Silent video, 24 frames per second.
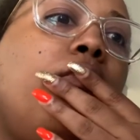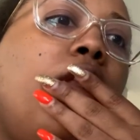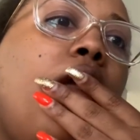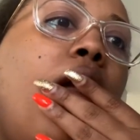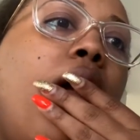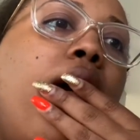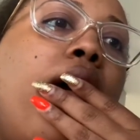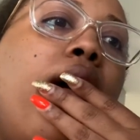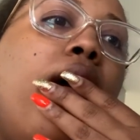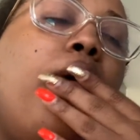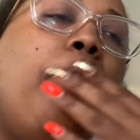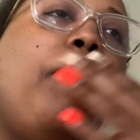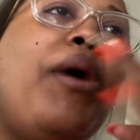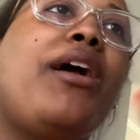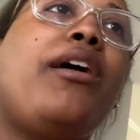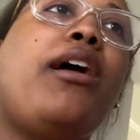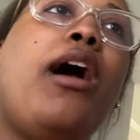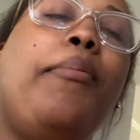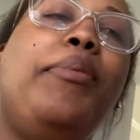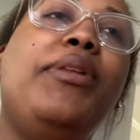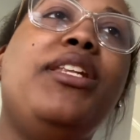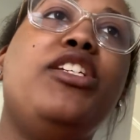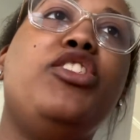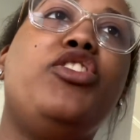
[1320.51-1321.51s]
Um, a
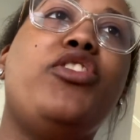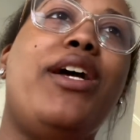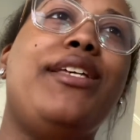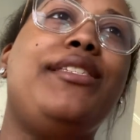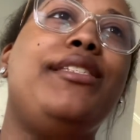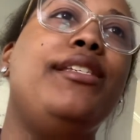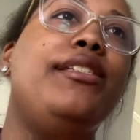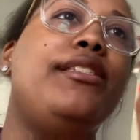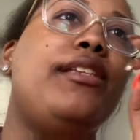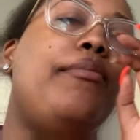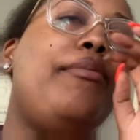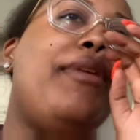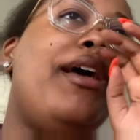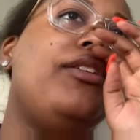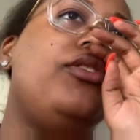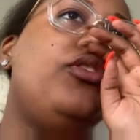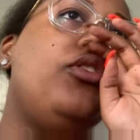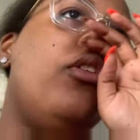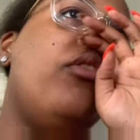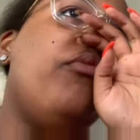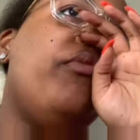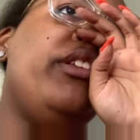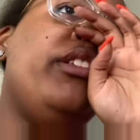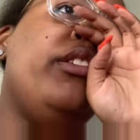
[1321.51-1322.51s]
couple of dresses, I'm not
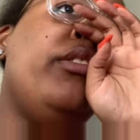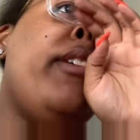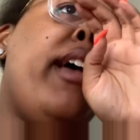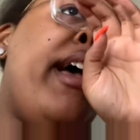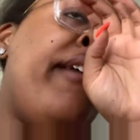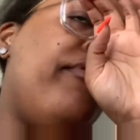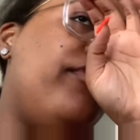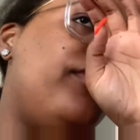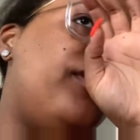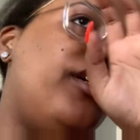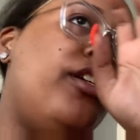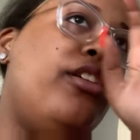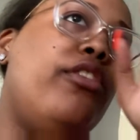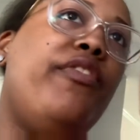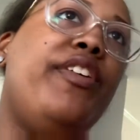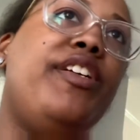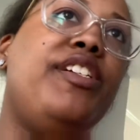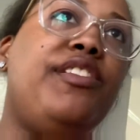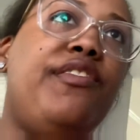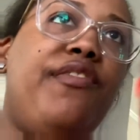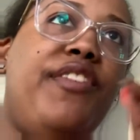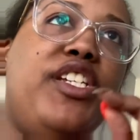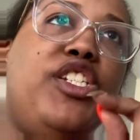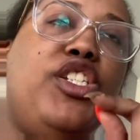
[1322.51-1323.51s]
sure, we do have a dinner
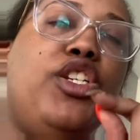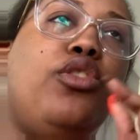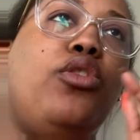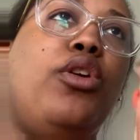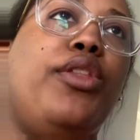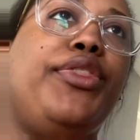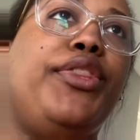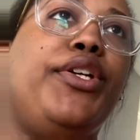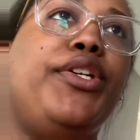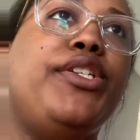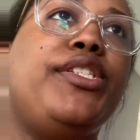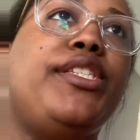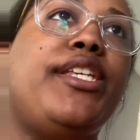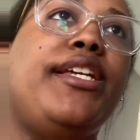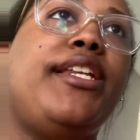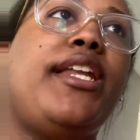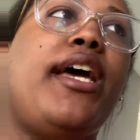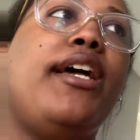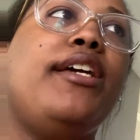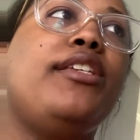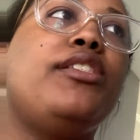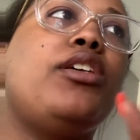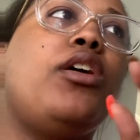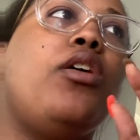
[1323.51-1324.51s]
reservation on Thursday
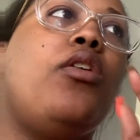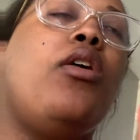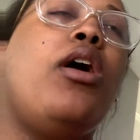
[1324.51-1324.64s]
night, so